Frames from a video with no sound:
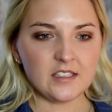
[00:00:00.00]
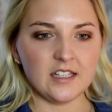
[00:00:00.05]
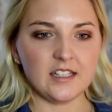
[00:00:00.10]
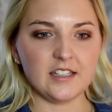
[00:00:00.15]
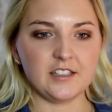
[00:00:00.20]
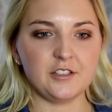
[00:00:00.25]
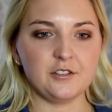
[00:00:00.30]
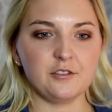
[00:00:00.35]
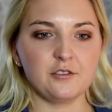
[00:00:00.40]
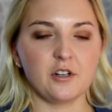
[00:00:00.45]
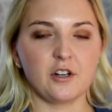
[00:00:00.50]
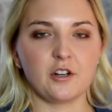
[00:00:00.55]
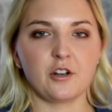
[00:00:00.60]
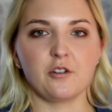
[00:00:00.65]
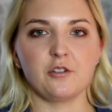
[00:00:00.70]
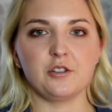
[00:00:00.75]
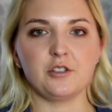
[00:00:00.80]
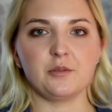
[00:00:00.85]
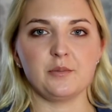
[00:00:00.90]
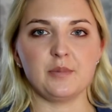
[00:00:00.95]
you are
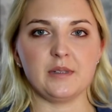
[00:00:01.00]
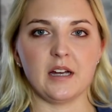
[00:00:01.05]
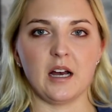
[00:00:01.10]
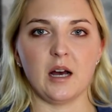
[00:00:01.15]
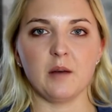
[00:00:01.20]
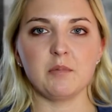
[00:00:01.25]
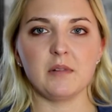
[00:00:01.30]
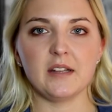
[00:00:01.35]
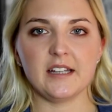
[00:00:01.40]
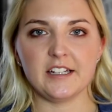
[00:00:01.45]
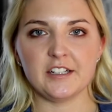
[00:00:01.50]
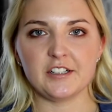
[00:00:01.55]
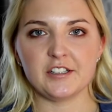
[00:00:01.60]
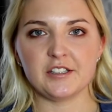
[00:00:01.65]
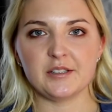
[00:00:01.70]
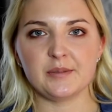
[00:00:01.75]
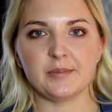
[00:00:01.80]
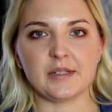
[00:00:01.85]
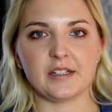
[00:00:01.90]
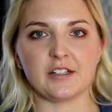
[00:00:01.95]
going to be up
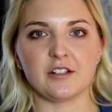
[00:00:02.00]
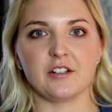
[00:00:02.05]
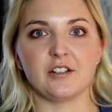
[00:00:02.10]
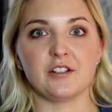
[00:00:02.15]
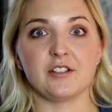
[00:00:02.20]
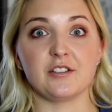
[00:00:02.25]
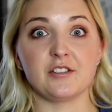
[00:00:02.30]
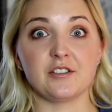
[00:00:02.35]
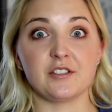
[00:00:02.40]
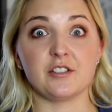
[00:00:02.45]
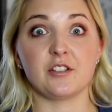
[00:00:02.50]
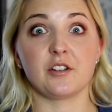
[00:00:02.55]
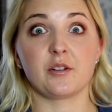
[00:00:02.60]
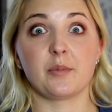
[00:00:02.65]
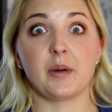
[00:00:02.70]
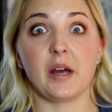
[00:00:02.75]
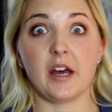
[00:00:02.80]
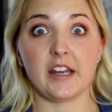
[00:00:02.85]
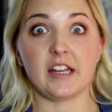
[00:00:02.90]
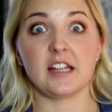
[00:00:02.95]
later because your
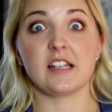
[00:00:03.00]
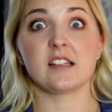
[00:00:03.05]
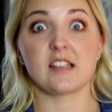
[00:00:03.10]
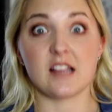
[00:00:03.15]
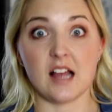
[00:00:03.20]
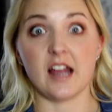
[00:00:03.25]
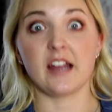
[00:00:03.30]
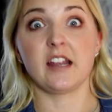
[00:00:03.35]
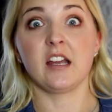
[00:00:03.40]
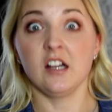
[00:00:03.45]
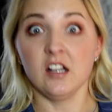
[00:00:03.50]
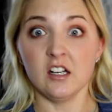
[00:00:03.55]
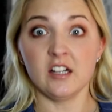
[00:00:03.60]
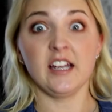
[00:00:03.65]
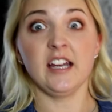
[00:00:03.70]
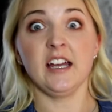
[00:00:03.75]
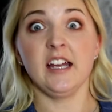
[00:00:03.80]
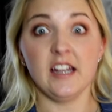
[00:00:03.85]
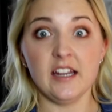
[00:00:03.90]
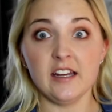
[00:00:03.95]
body is like,
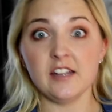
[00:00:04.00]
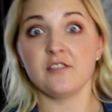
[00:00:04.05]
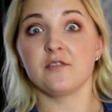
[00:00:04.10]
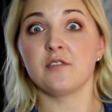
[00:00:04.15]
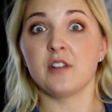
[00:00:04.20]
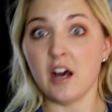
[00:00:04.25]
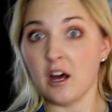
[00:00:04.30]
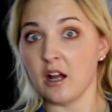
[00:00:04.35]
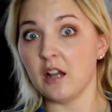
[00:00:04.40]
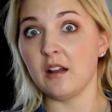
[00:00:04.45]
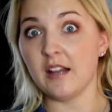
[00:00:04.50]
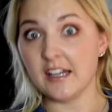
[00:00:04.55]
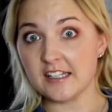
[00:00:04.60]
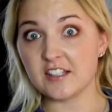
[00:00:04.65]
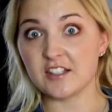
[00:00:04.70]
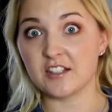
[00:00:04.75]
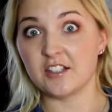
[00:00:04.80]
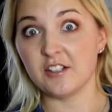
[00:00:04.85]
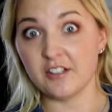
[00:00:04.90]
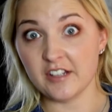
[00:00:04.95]
okay,
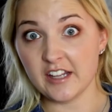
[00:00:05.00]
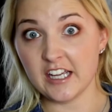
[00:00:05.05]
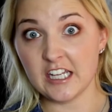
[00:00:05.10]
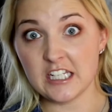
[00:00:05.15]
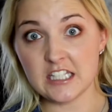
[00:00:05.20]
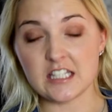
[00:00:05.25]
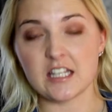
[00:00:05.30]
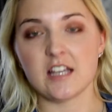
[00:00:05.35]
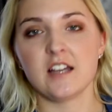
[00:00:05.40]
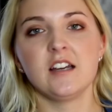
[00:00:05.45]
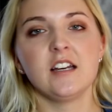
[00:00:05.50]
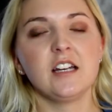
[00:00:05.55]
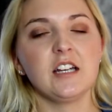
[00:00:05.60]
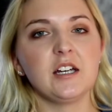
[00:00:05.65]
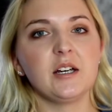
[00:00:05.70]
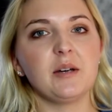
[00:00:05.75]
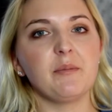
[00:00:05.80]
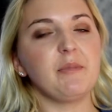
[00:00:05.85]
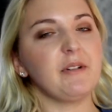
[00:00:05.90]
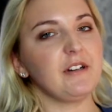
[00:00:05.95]
let's do this,
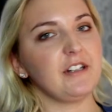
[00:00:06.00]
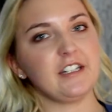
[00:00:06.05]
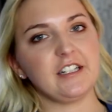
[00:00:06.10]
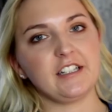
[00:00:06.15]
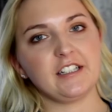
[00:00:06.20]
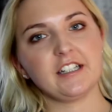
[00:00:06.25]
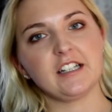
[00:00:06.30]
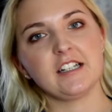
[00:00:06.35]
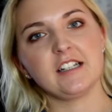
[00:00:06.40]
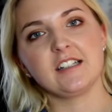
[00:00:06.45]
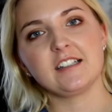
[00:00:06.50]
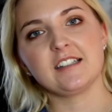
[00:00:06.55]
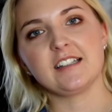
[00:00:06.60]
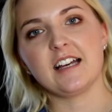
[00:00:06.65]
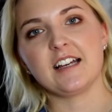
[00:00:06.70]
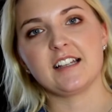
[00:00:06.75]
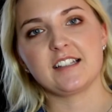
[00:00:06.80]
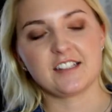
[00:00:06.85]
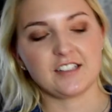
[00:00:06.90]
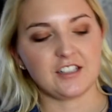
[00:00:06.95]
but
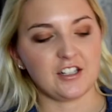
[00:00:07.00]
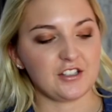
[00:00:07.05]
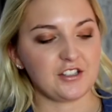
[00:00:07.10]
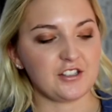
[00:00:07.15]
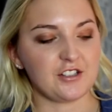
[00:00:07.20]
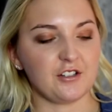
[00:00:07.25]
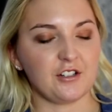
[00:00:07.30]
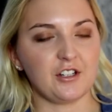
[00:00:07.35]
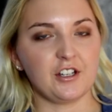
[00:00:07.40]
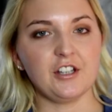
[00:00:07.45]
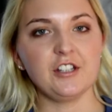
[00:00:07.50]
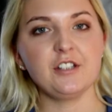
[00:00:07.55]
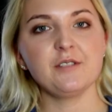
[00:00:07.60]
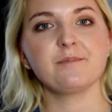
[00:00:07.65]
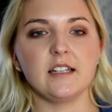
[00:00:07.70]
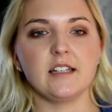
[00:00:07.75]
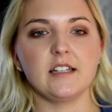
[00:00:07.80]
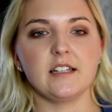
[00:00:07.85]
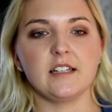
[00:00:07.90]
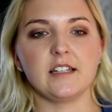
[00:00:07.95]
that's not so good.
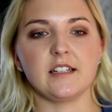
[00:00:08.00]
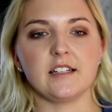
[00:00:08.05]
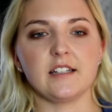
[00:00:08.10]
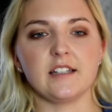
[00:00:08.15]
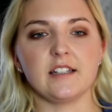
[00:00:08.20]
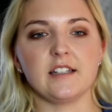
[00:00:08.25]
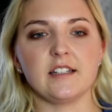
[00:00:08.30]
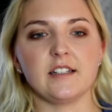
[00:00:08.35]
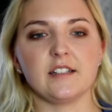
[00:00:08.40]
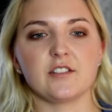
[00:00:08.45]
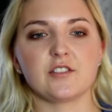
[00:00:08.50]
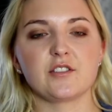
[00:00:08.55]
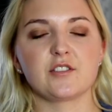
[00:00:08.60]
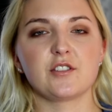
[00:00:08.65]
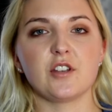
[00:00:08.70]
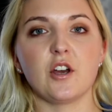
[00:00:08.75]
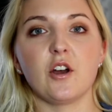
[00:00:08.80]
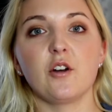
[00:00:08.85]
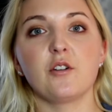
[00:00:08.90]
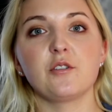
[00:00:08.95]

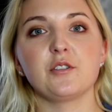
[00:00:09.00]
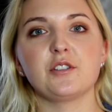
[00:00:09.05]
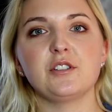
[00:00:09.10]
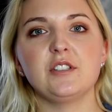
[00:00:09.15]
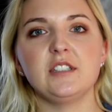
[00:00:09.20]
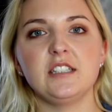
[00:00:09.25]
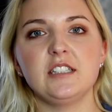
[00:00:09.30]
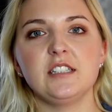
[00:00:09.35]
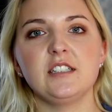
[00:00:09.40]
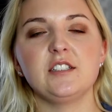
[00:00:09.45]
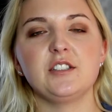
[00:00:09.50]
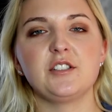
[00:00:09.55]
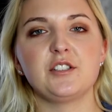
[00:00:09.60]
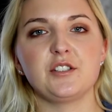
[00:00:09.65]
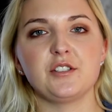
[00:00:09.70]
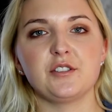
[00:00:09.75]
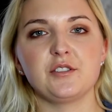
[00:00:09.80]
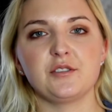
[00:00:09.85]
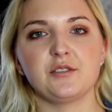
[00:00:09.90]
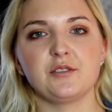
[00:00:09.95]
So you need
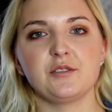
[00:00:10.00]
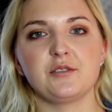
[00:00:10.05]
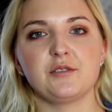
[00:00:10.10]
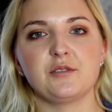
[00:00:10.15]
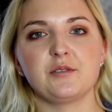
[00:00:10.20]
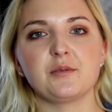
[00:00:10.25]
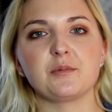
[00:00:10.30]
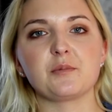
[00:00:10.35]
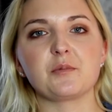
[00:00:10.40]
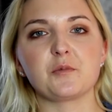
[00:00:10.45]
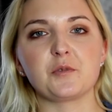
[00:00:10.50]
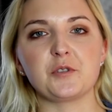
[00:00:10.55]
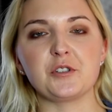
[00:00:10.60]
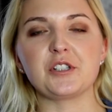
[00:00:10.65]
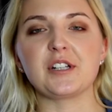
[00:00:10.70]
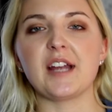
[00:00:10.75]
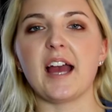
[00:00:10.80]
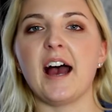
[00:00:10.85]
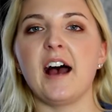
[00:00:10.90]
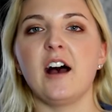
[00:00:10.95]
to
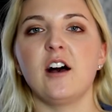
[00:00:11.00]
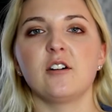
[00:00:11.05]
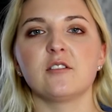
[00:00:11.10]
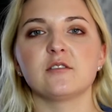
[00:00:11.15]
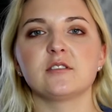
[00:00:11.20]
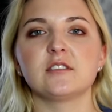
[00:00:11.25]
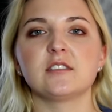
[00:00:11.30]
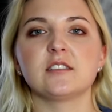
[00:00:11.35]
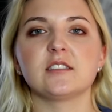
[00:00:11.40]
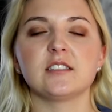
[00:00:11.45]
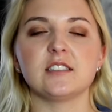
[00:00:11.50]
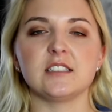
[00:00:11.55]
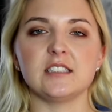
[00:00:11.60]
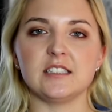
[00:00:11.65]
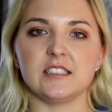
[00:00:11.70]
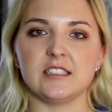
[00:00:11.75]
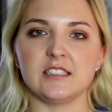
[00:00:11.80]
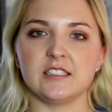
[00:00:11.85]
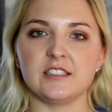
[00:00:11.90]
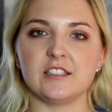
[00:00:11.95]
work out
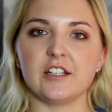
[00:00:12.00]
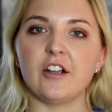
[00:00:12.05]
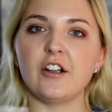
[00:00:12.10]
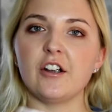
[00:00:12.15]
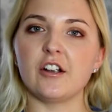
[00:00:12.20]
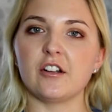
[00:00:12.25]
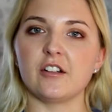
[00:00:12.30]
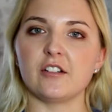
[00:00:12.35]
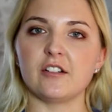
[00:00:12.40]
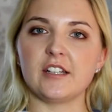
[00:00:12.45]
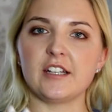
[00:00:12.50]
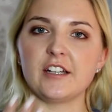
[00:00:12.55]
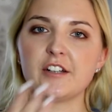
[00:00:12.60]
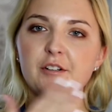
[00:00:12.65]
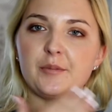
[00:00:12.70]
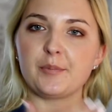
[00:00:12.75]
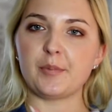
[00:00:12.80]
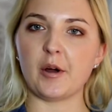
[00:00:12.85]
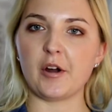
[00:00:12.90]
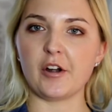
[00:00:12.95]
in the
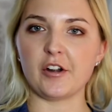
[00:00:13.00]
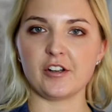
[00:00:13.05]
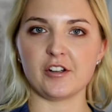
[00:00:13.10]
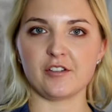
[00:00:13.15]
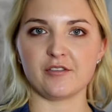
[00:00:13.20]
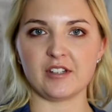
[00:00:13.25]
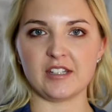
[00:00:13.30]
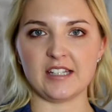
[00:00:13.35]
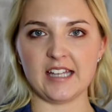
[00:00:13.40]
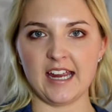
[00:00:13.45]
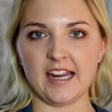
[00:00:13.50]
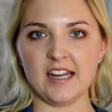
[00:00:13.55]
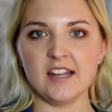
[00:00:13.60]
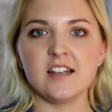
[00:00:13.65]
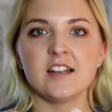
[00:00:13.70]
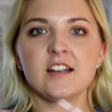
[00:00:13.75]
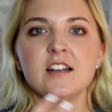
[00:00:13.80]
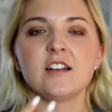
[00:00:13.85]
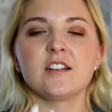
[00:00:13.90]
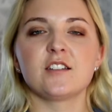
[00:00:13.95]
earlier part of the day.
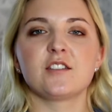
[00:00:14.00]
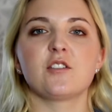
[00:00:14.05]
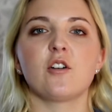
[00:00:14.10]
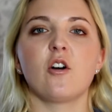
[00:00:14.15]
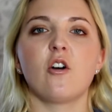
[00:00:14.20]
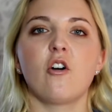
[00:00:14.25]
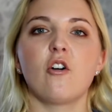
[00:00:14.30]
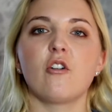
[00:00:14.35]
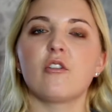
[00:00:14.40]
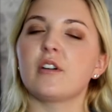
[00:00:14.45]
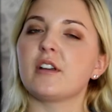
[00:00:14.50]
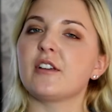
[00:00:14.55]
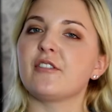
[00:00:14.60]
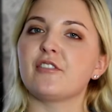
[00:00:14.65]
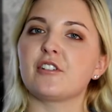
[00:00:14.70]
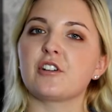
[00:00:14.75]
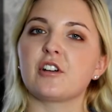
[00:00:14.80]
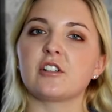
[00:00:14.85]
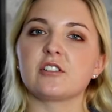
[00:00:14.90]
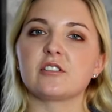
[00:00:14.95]
So if
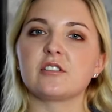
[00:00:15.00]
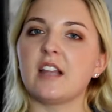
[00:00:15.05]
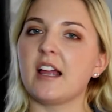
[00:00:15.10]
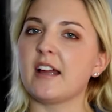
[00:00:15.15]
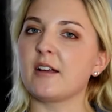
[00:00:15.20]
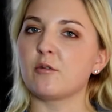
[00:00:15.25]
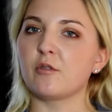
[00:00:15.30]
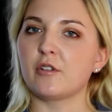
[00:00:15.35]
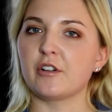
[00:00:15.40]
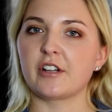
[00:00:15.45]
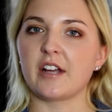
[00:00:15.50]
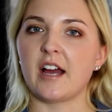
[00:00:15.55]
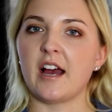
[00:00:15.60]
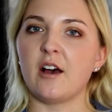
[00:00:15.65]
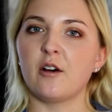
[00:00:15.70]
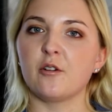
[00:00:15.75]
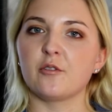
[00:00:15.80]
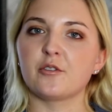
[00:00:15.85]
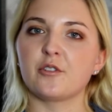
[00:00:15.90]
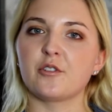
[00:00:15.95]
you can't work
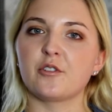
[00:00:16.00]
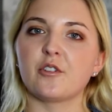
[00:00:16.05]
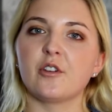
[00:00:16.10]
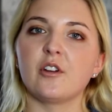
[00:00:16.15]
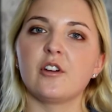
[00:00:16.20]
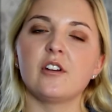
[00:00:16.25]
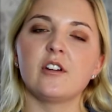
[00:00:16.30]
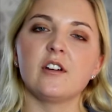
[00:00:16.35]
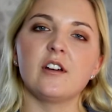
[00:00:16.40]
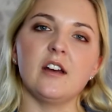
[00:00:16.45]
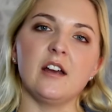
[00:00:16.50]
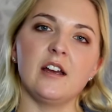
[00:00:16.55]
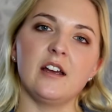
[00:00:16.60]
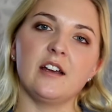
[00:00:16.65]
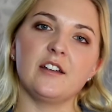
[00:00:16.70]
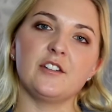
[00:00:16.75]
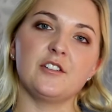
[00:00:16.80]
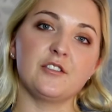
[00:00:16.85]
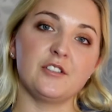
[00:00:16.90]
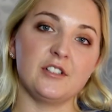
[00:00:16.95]
out
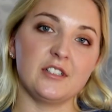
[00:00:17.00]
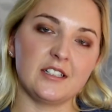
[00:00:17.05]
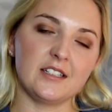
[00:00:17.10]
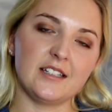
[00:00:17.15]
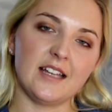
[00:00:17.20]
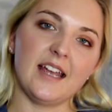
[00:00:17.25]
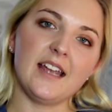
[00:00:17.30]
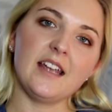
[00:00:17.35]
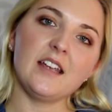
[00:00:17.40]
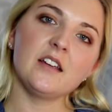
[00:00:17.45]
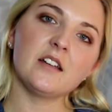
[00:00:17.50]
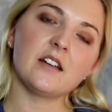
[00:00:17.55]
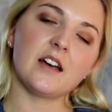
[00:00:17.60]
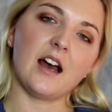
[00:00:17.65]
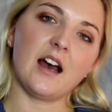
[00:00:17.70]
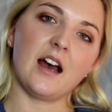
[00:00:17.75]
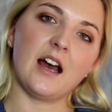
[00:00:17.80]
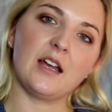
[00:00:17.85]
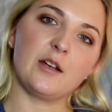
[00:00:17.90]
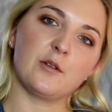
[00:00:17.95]
during the day,
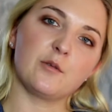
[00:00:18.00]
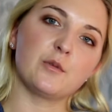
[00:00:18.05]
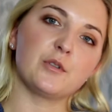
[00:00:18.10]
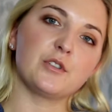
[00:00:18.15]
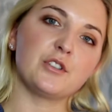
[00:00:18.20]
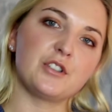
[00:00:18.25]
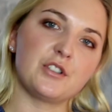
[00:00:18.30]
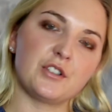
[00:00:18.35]
I would